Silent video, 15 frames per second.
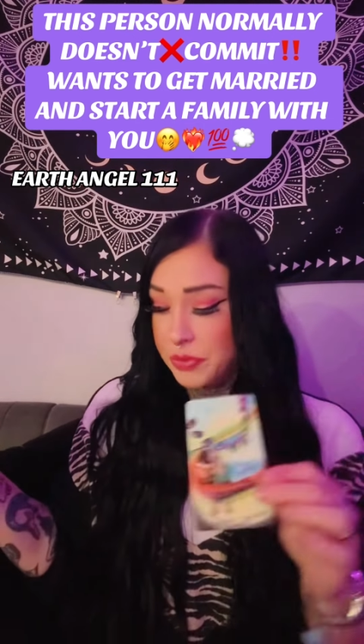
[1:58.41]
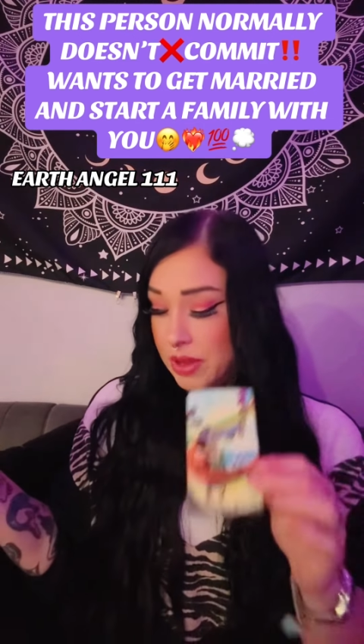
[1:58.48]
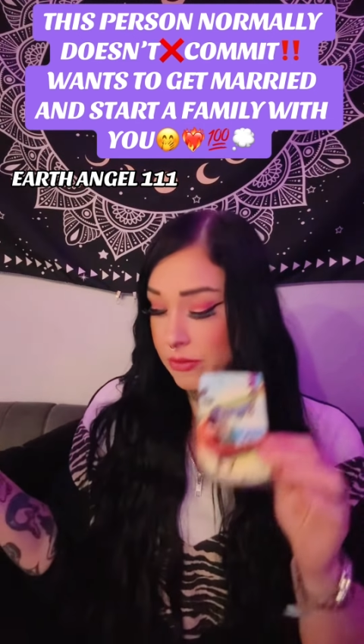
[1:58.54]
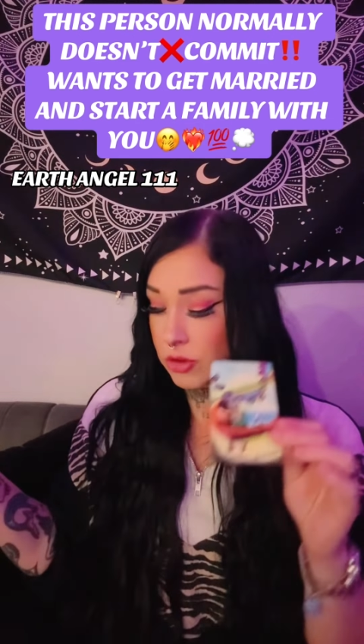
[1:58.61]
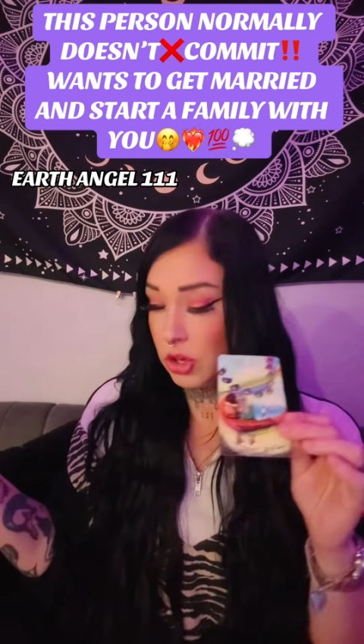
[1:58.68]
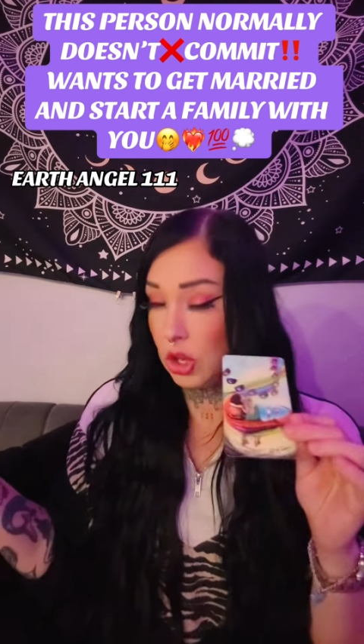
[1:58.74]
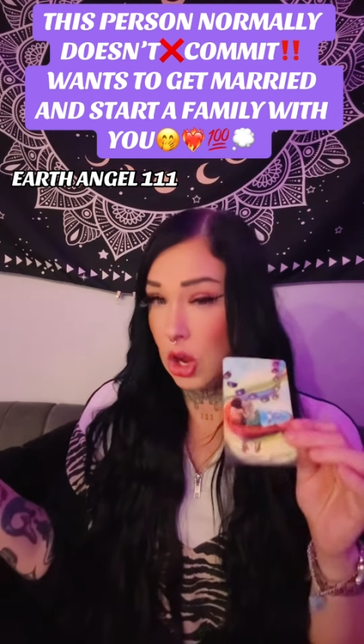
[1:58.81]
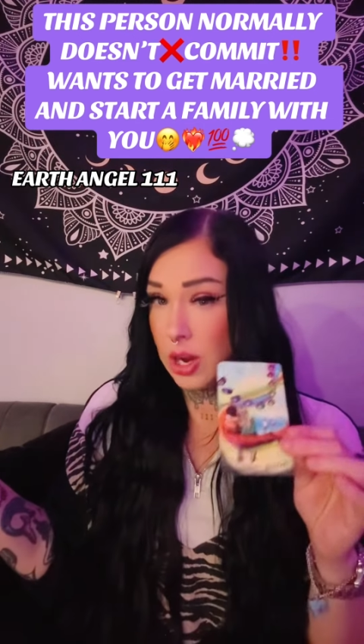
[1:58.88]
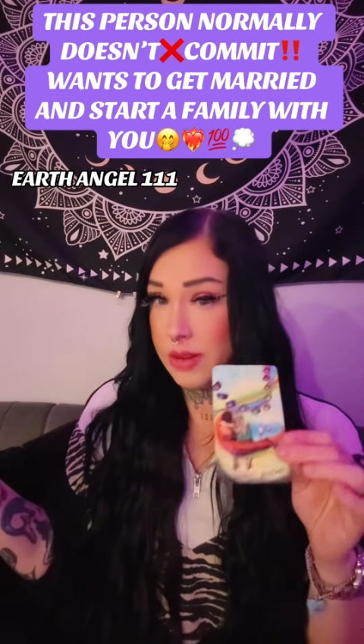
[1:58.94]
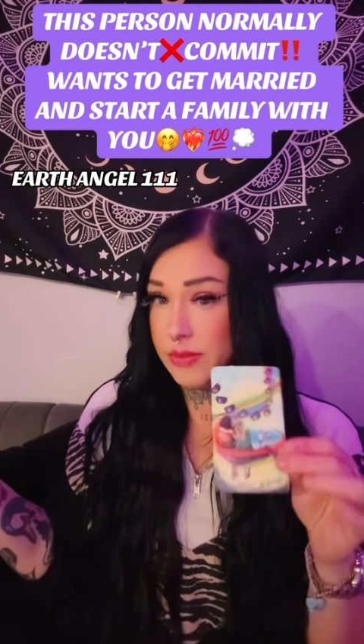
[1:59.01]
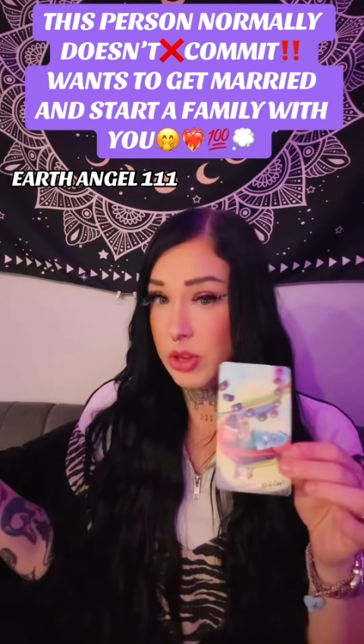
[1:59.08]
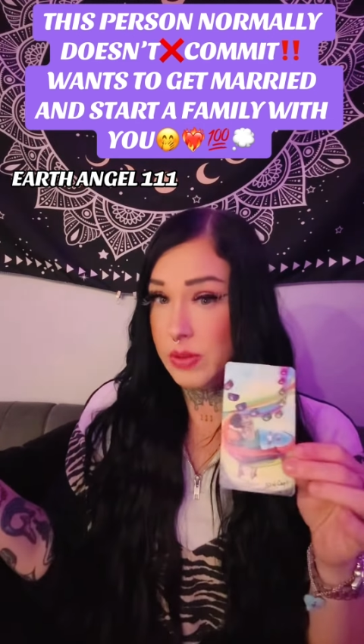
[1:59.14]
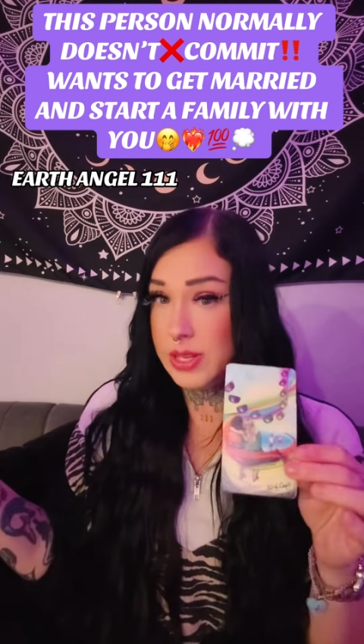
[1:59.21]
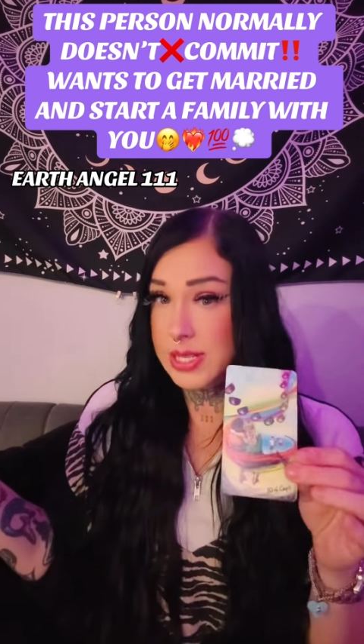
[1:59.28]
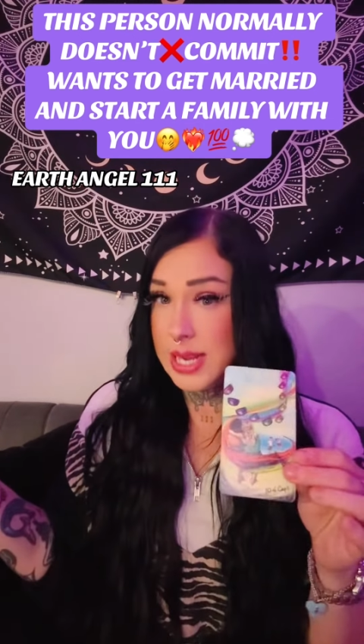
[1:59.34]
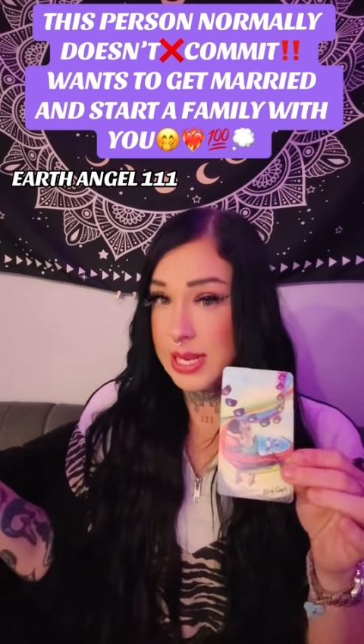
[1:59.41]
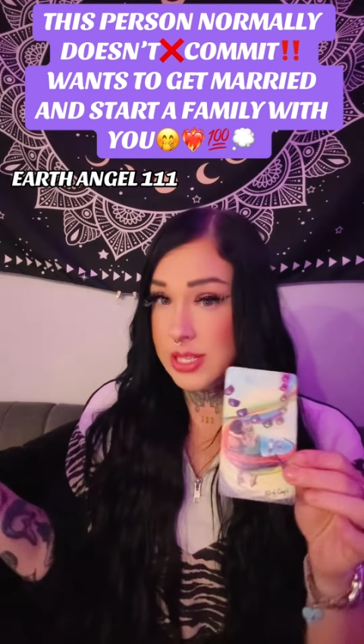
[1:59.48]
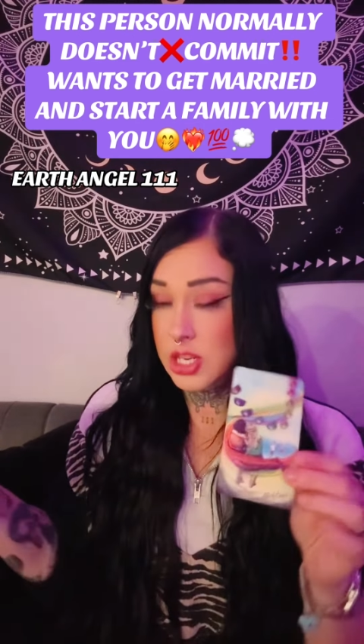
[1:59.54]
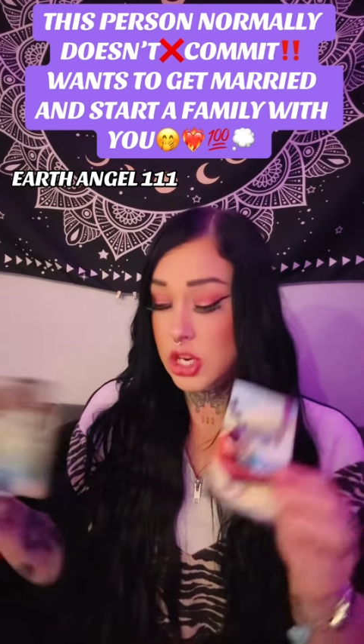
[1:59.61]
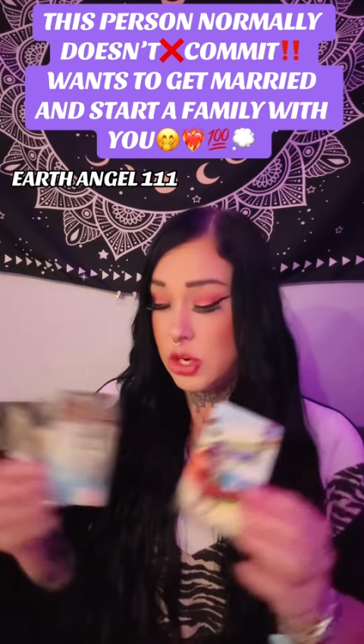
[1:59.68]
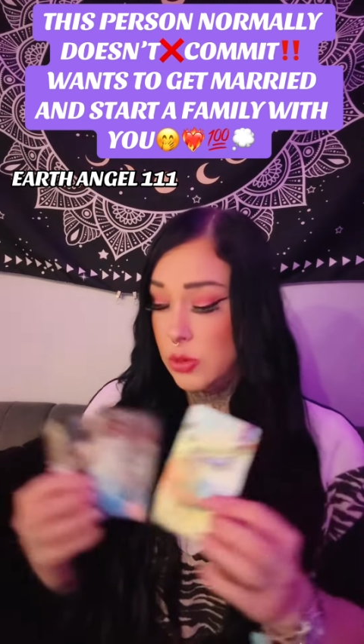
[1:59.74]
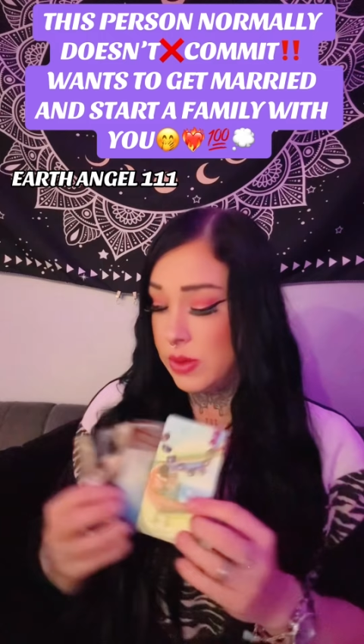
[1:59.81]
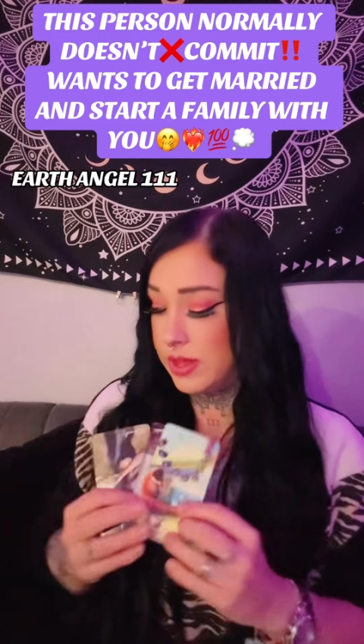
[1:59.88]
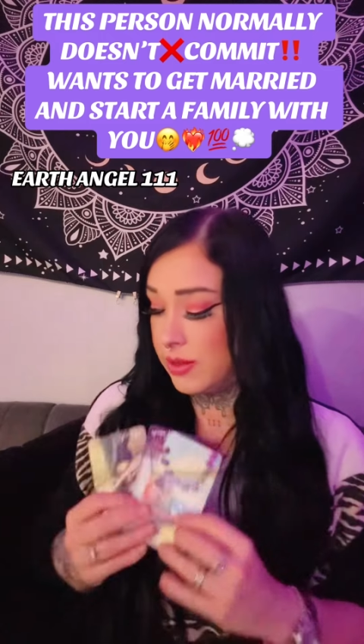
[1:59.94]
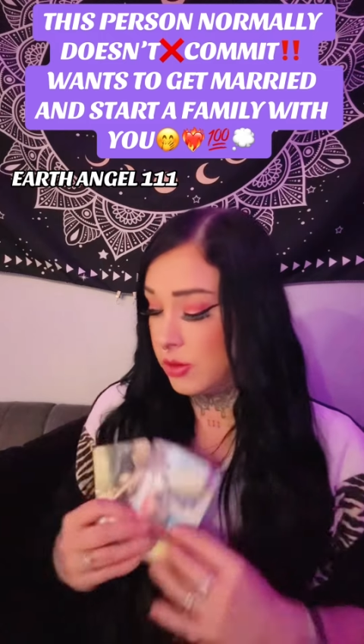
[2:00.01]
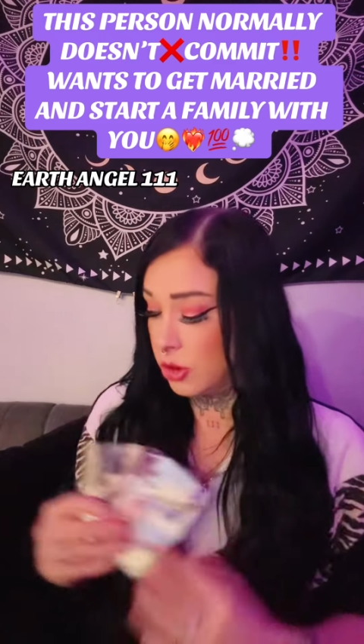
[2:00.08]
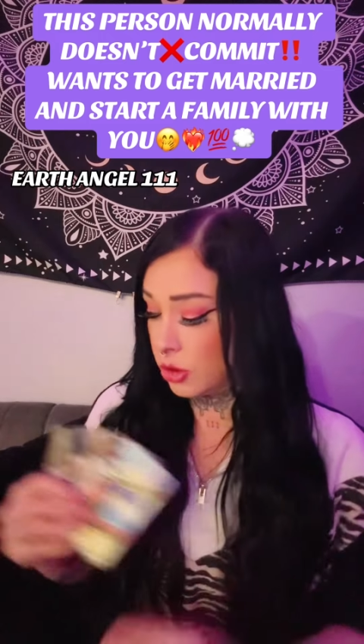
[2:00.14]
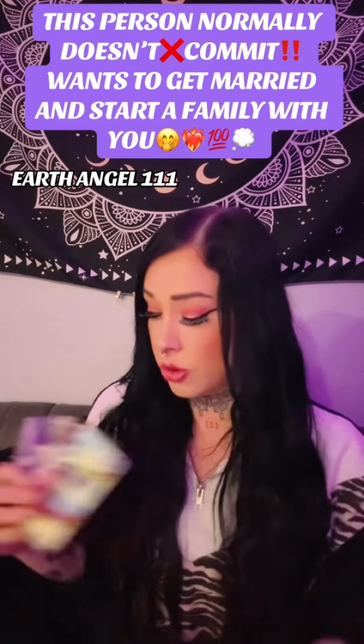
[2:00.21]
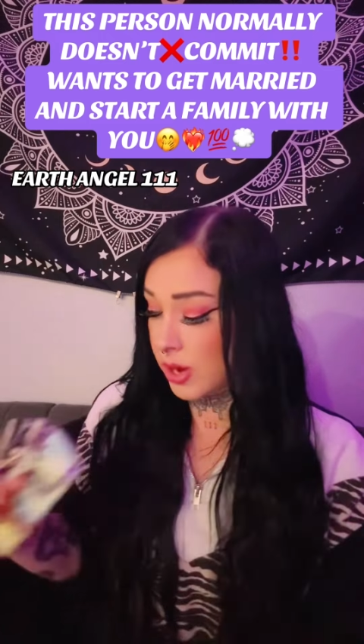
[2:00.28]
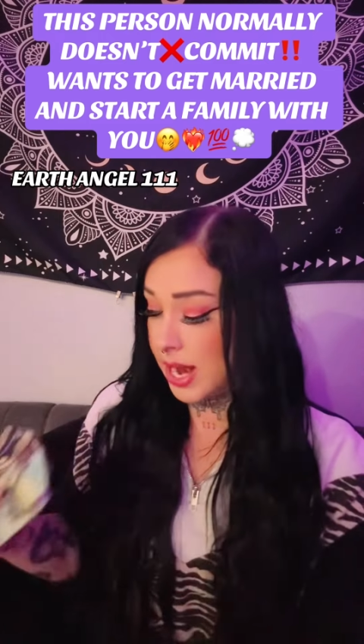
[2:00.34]
For a lot of you, this has to do with either
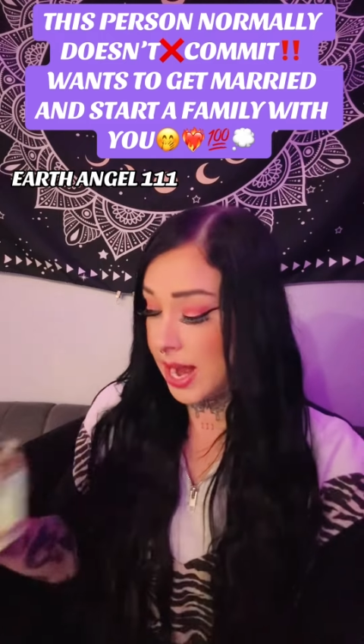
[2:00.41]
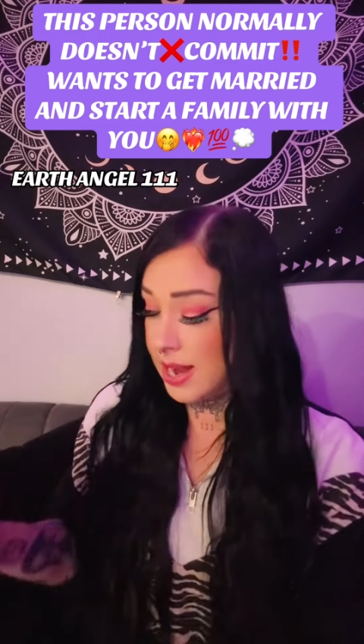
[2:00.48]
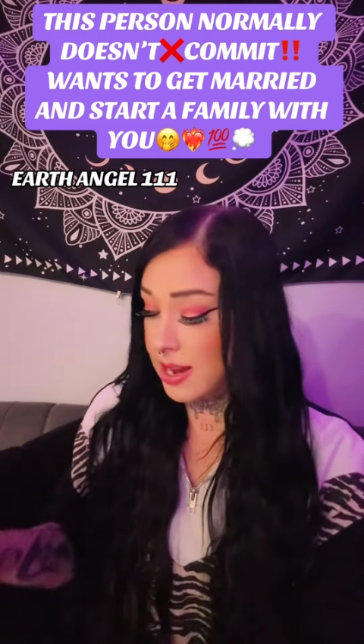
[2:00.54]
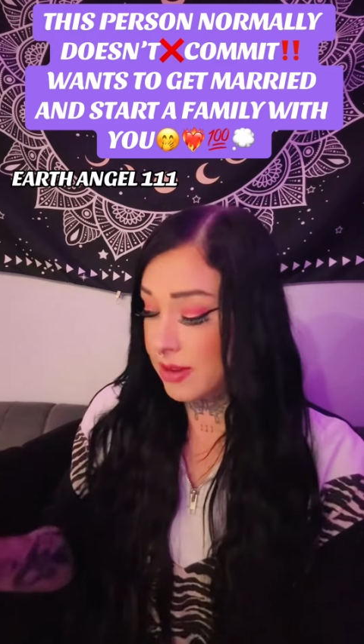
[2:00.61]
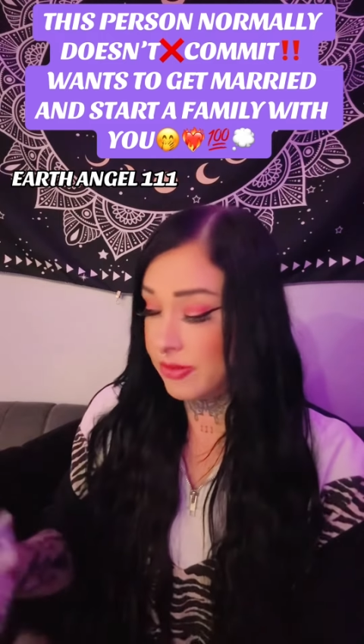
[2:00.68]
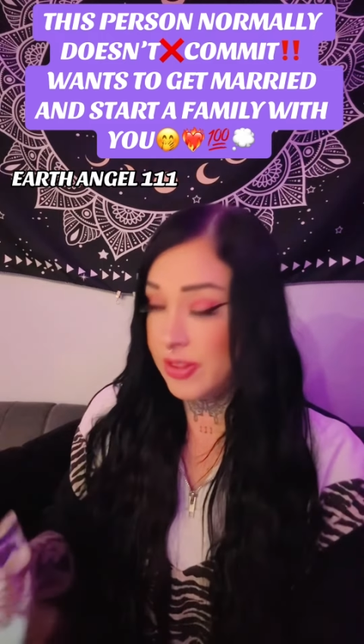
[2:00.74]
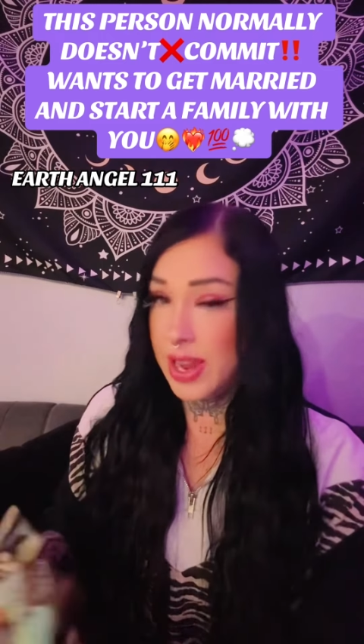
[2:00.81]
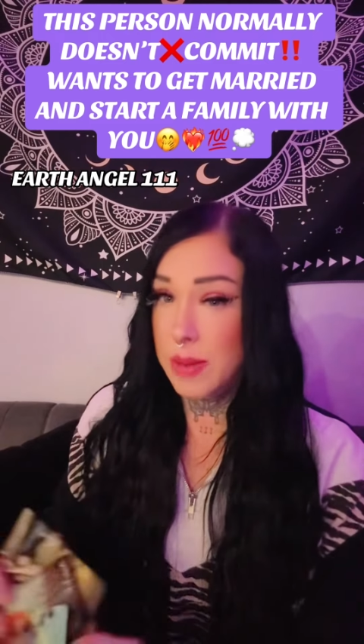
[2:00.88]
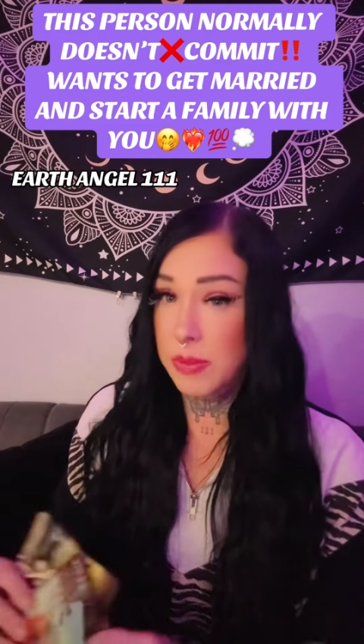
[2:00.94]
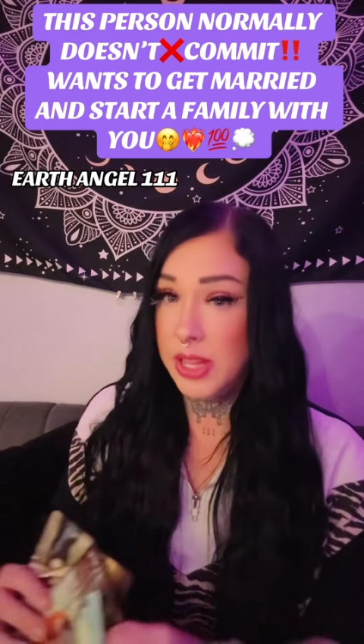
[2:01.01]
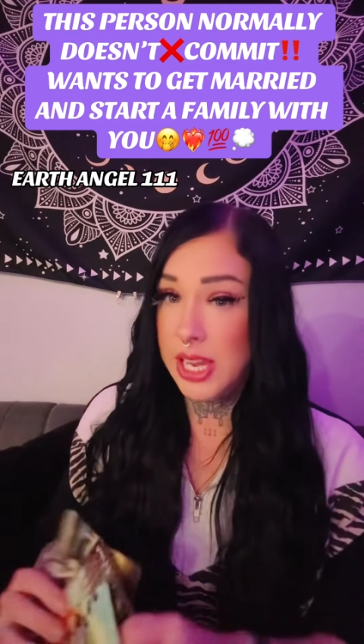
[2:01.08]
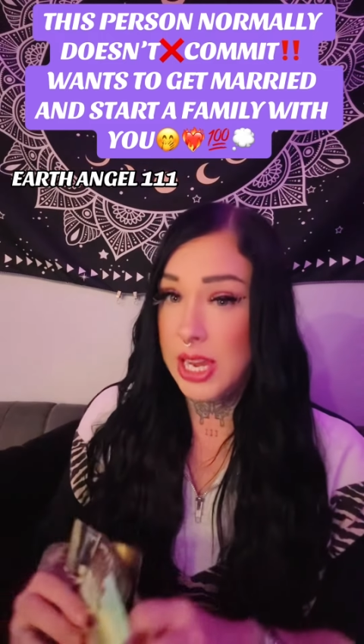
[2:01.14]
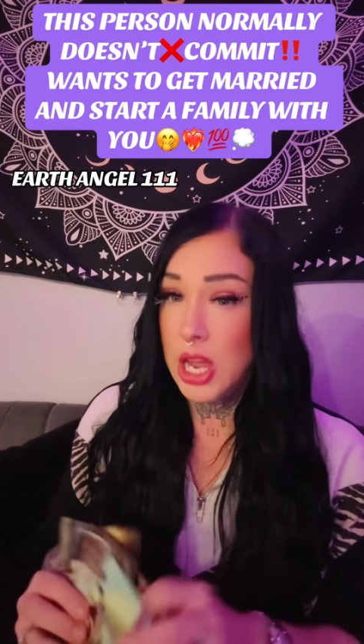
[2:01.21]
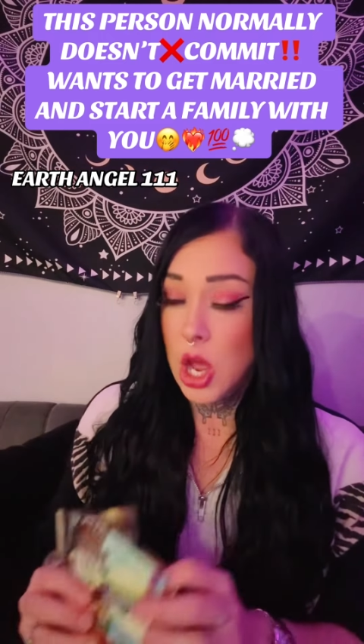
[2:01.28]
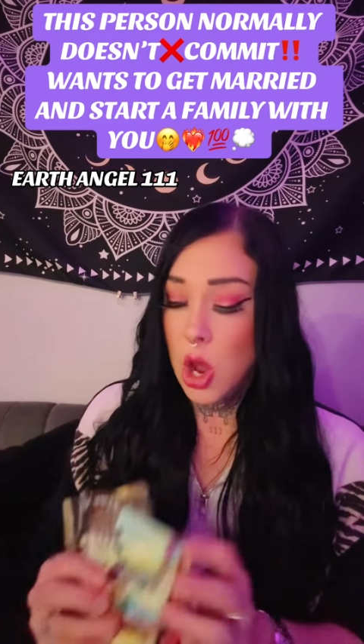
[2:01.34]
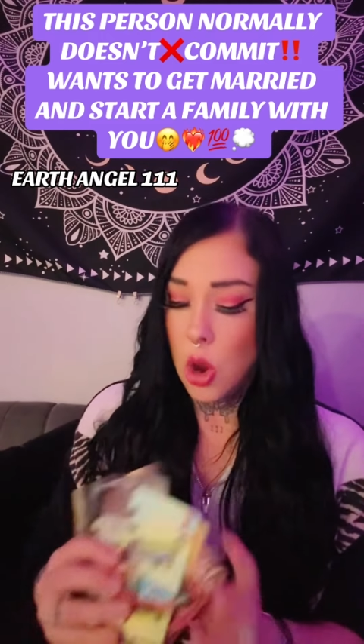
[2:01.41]
creating a family